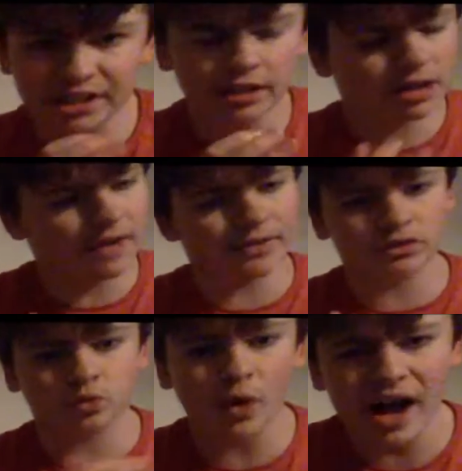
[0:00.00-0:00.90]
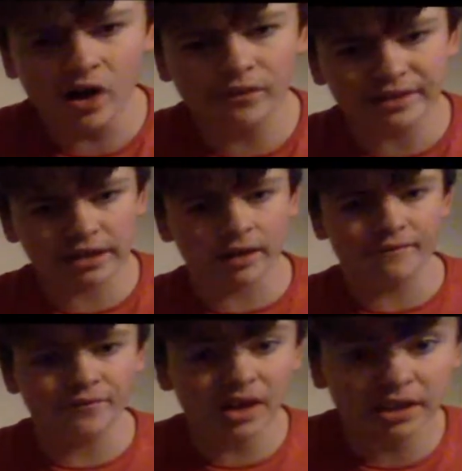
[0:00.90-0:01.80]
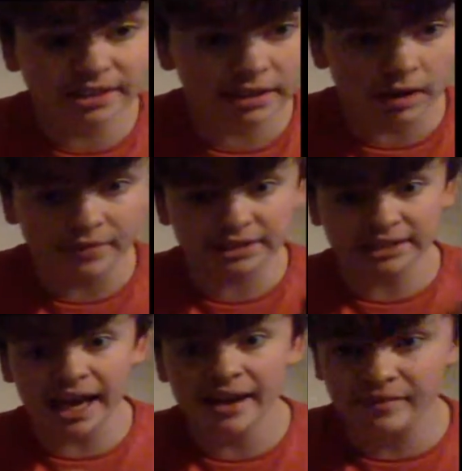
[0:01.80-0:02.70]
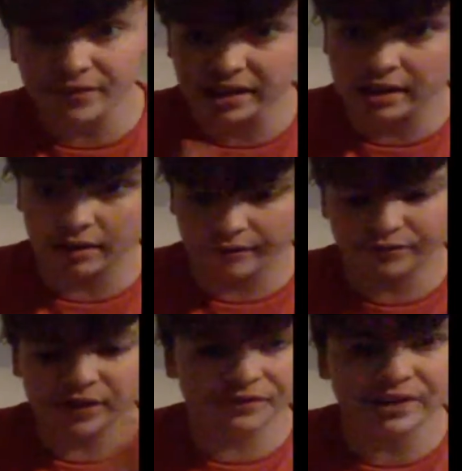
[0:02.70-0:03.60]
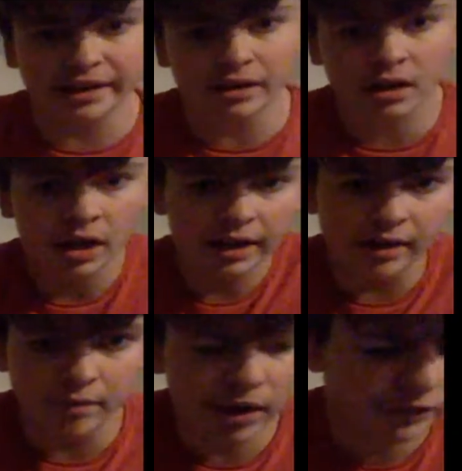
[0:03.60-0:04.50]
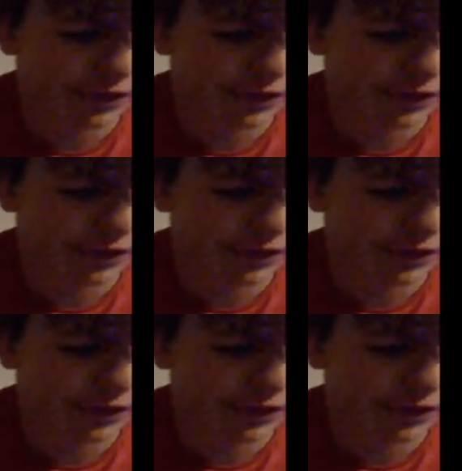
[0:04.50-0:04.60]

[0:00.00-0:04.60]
can cover 12, he can cover 13, he can cover 10, I think he can cover 15. Cover most of